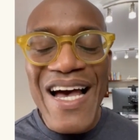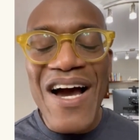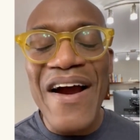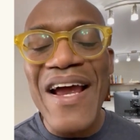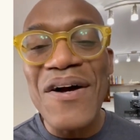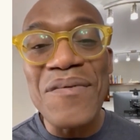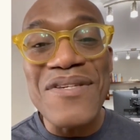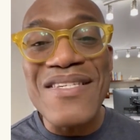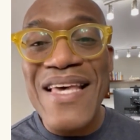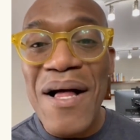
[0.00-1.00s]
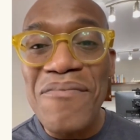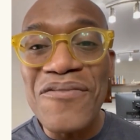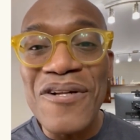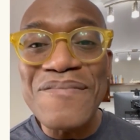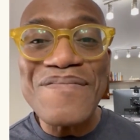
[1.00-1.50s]
All right, I hope this is
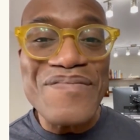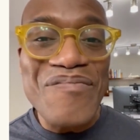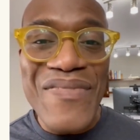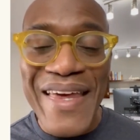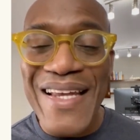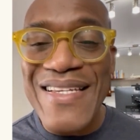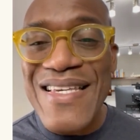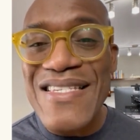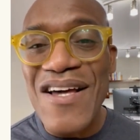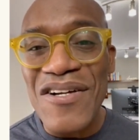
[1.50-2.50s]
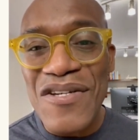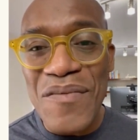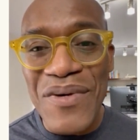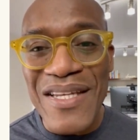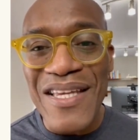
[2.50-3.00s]
helpful. Again, this is Dr.
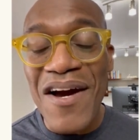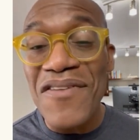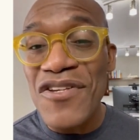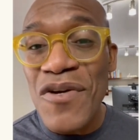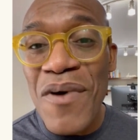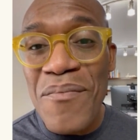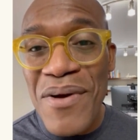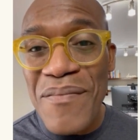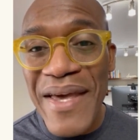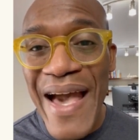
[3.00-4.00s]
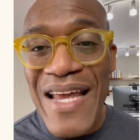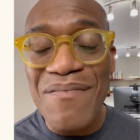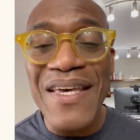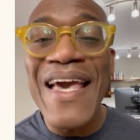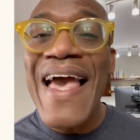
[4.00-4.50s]
Obidi of the Newborn Prep
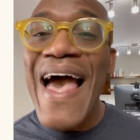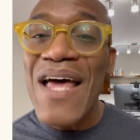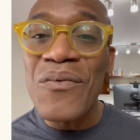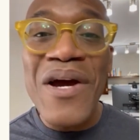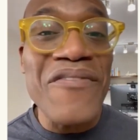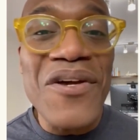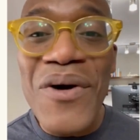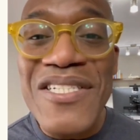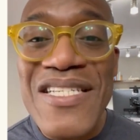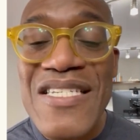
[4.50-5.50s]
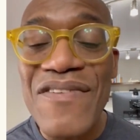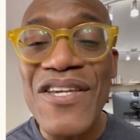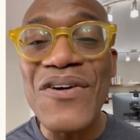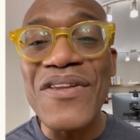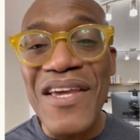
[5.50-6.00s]
Academy, and wherever you're watching this
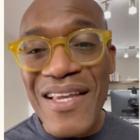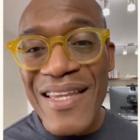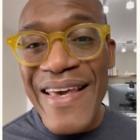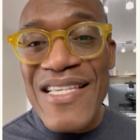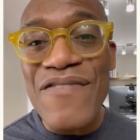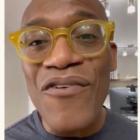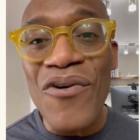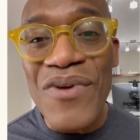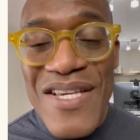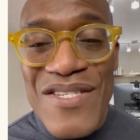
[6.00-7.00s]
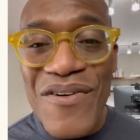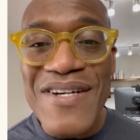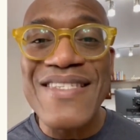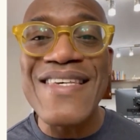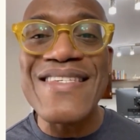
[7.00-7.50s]
video, there are links for
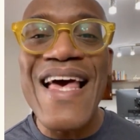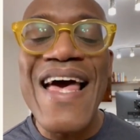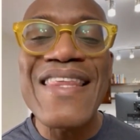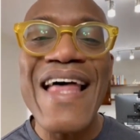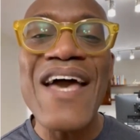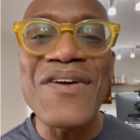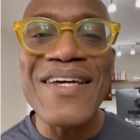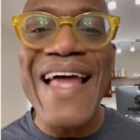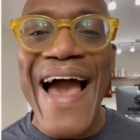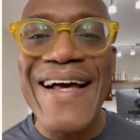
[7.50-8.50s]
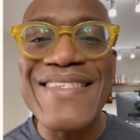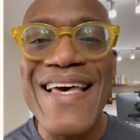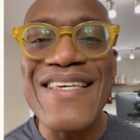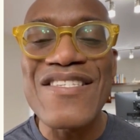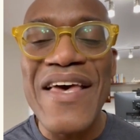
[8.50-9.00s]
resources that you can
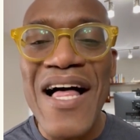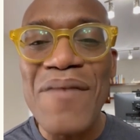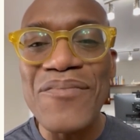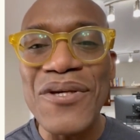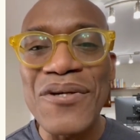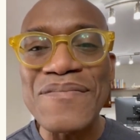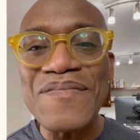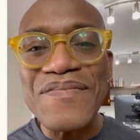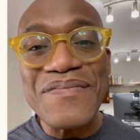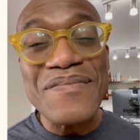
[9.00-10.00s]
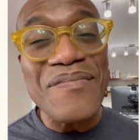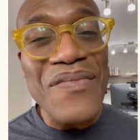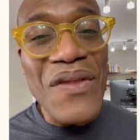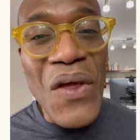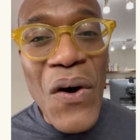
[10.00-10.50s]
access to help you
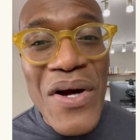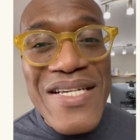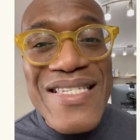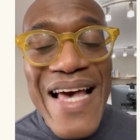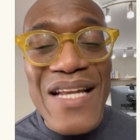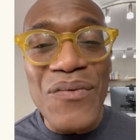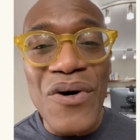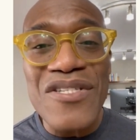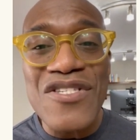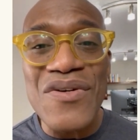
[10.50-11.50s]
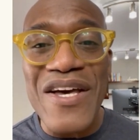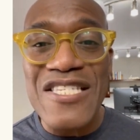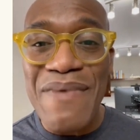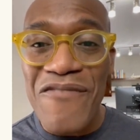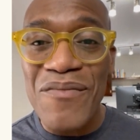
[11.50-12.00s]
understand what to
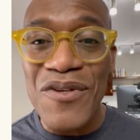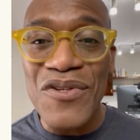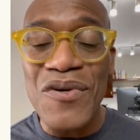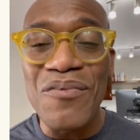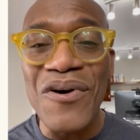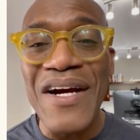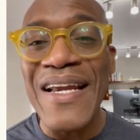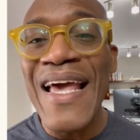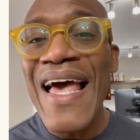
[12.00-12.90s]
expect from your newborn,